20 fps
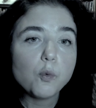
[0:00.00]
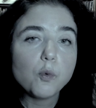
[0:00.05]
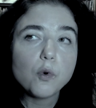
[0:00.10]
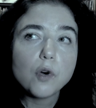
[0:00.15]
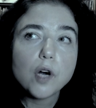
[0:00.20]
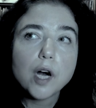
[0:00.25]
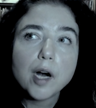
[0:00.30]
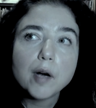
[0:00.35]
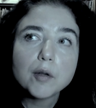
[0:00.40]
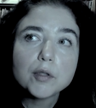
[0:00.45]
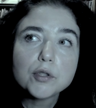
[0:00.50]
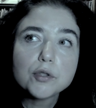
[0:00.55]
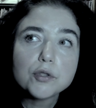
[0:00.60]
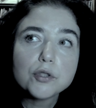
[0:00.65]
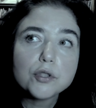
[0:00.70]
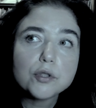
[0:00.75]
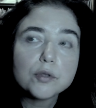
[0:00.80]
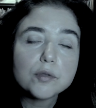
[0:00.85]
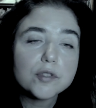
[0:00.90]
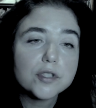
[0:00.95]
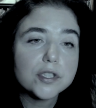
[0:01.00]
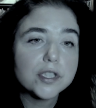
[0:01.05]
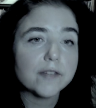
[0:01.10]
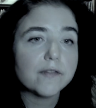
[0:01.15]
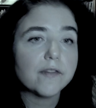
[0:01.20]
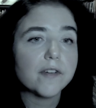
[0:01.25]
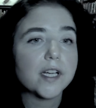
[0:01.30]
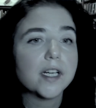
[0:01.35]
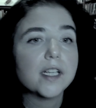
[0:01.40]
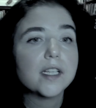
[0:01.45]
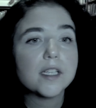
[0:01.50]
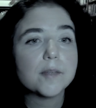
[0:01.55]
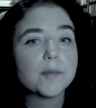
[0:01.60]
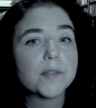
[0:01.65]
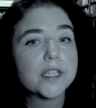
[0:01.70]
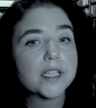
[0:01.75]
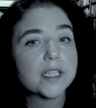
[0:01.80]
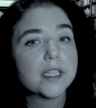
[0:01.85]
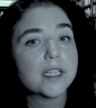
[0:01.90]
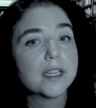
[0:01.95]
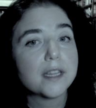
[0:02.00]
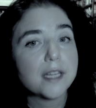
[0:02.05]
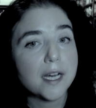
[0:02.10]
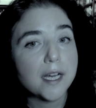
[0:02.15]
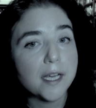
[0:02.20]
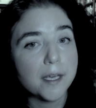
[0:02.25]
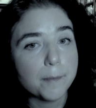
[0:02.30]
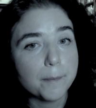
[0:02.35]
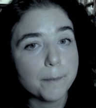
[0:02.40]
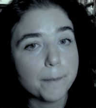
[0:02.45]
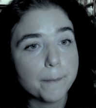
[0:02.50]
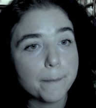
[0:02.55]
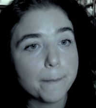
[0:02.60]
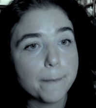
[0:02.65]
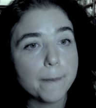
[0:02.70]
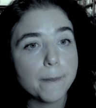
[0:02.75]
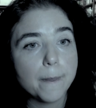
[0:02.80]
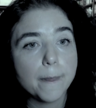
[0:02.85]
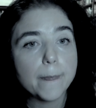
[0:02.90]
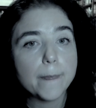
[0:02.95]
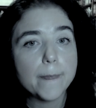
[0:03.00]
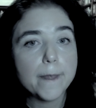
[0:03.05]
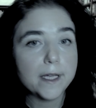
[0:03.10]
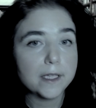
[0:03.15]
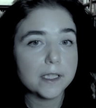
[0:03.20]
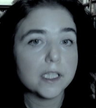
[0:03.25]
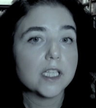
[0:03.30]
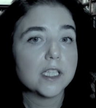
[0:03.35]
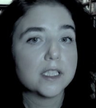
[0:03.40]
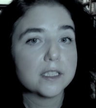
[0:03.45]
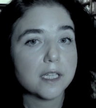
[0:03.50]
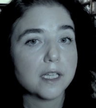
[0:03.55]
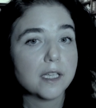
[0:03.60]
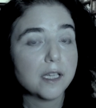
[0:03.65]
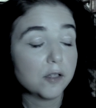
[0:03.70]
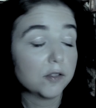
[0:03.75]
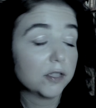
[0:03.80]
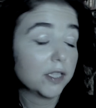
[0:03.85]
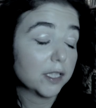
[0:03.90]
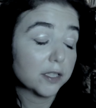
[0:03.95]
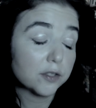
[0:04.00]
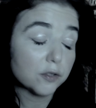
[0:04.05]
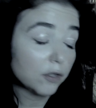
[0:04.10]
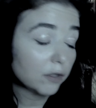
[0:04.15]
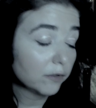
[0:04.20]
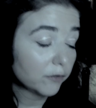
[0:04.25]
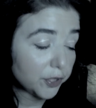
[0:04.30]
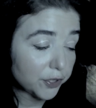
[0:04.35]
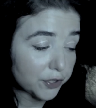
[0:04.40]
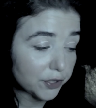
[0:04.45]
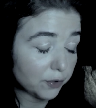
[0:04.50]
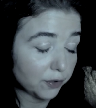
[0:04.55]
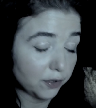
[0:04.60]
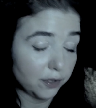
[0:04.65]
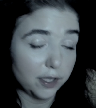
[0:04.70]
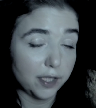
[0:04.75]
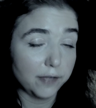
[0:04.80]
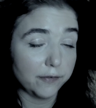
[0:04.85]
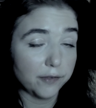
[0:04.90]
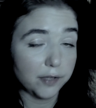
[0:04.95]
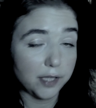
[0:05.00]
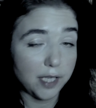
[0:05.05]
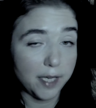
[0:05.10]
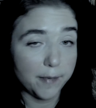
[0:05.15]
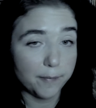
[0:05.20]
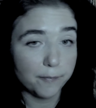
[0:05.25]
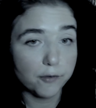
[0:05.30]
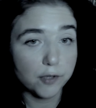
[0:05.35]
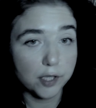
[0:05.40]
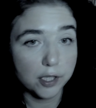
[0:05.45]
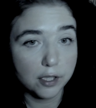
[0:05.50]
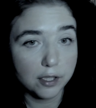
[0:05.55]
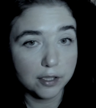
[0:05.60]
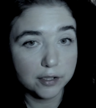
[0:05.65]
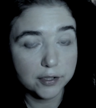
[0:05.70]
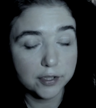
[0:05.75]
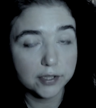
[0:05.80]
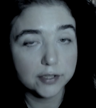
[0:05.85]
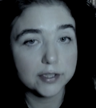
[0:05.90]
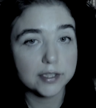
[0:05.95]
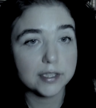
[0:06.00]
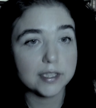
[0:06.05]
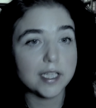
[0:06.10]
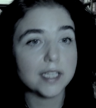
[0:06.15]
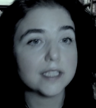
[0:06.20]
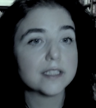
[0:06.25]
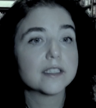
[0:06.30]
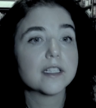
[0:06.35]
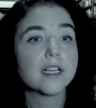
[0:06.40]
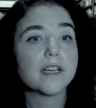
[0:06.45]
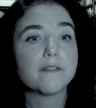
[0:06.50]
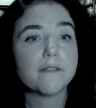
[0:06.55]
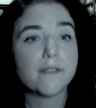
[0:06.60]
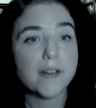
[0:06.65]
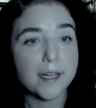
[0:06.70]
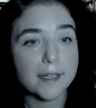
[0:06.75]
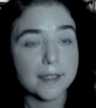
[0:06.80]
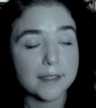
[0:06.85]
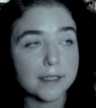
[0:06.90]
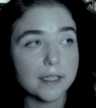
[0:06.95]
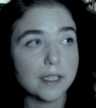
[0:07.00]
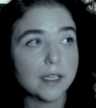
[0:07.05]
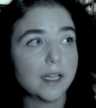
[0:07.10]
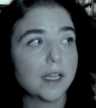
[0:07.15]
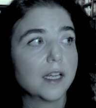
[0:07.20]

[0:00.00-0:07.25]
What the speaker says: How to use the very limited time that is allowed. There is always not enough time for rehearsals. That's a fact.